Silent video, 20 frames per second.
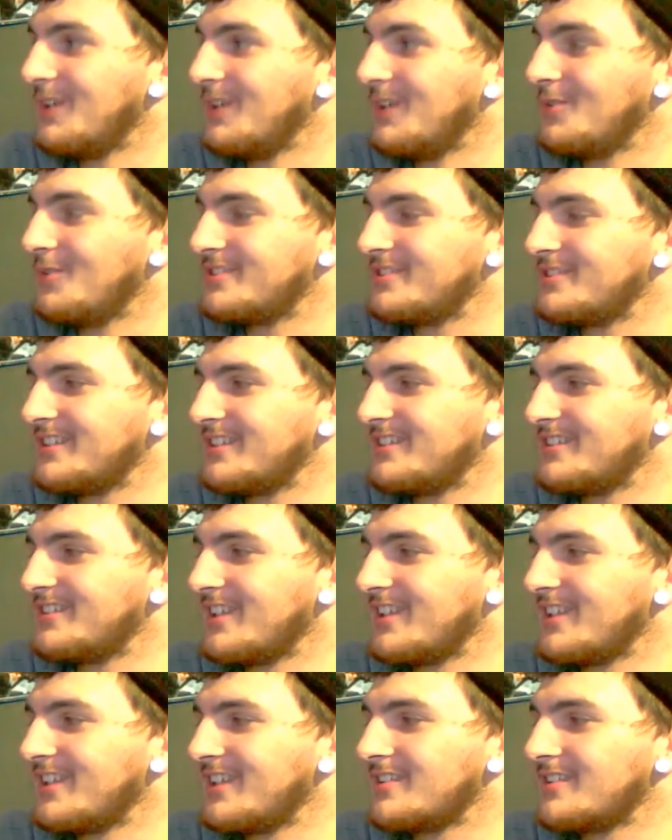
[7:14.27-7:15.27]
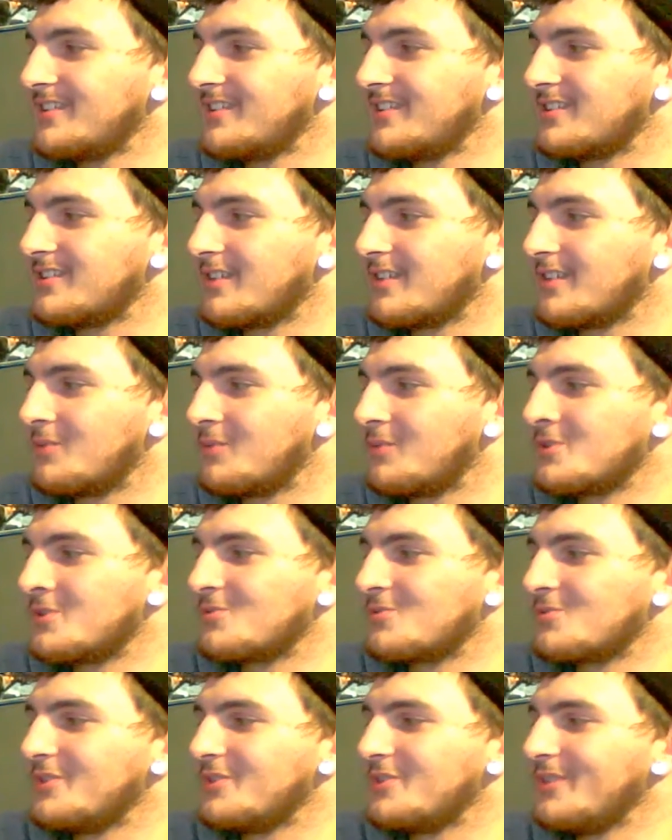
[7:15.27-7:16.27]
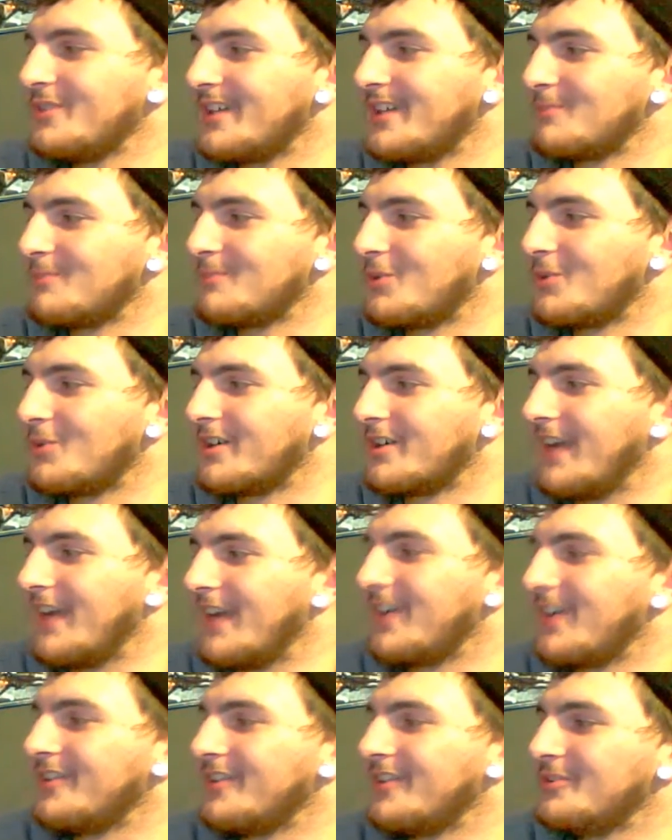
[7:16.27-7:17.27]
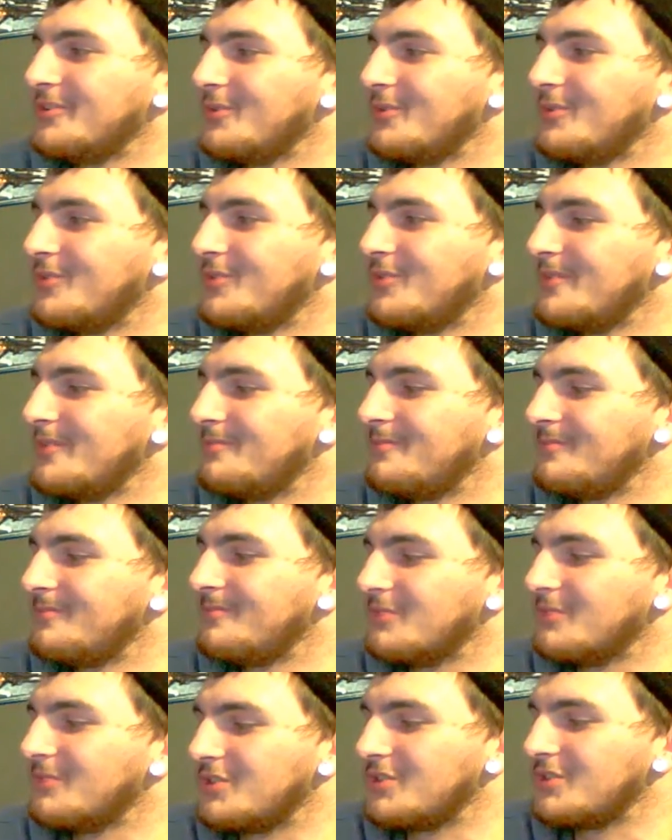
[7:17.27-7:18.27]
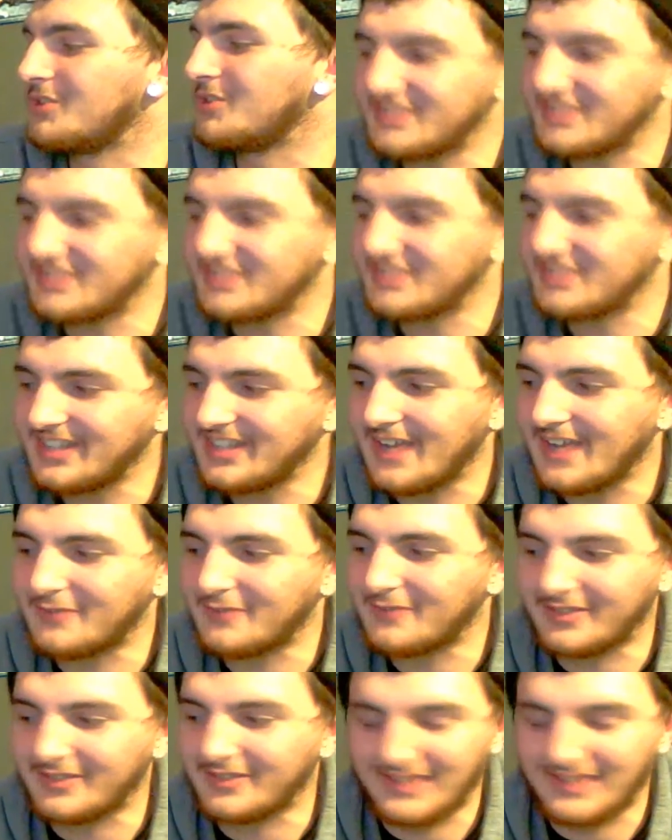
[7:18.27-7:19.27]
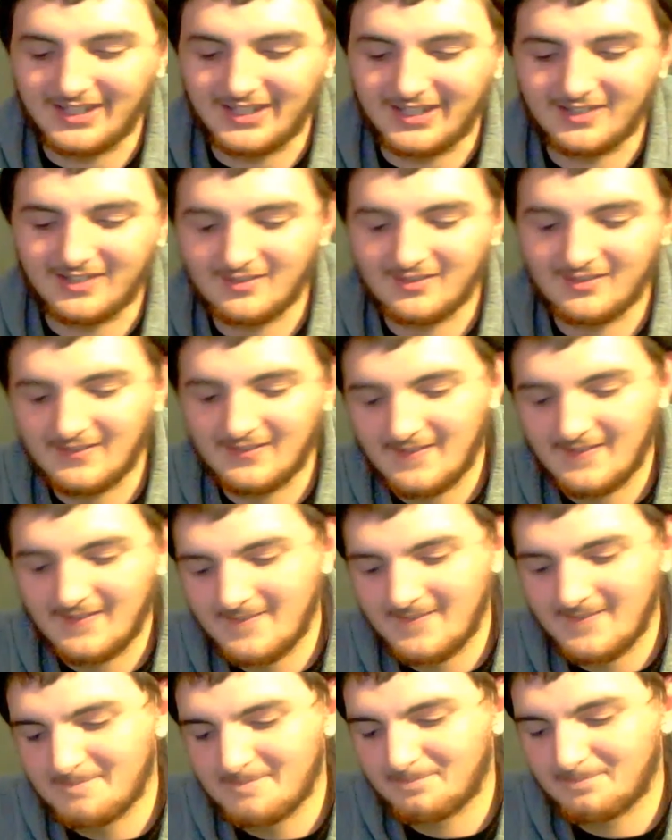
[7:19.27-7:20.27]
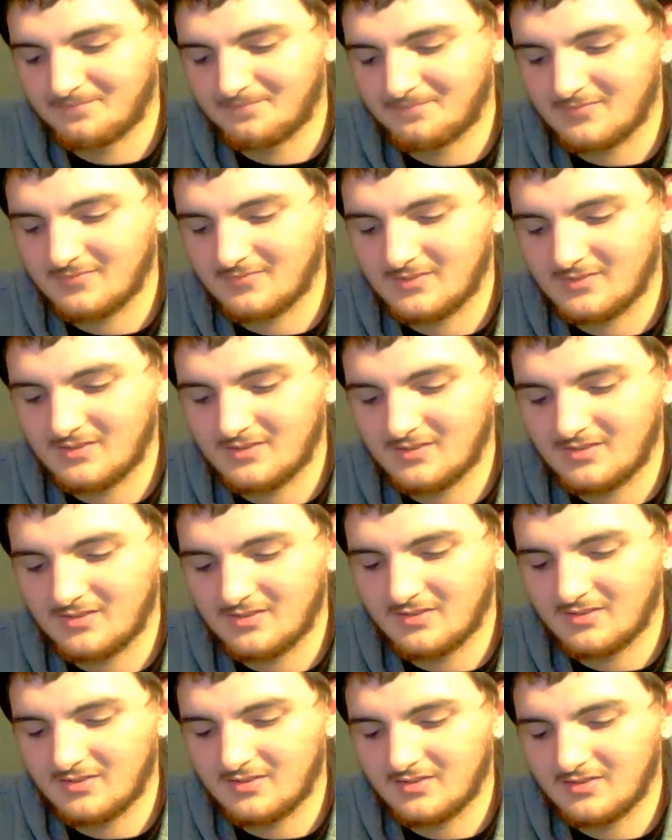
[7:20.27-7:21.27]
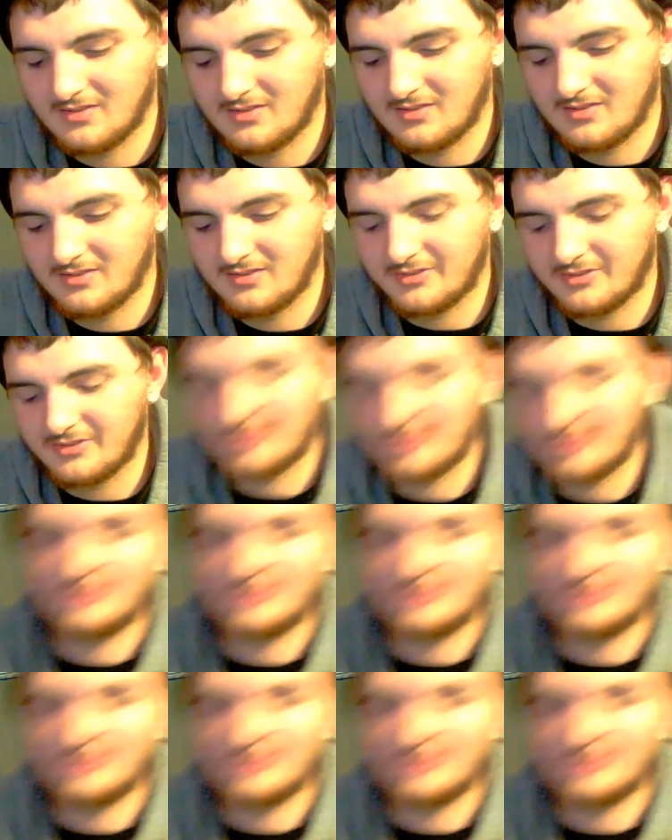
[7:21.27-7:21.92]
Well, see, the thing is, it's like, okay, which okay. one do we like more? Hang on, do we want to? Well, you've seen everything. Yeah, that's why I know what to do. Screw.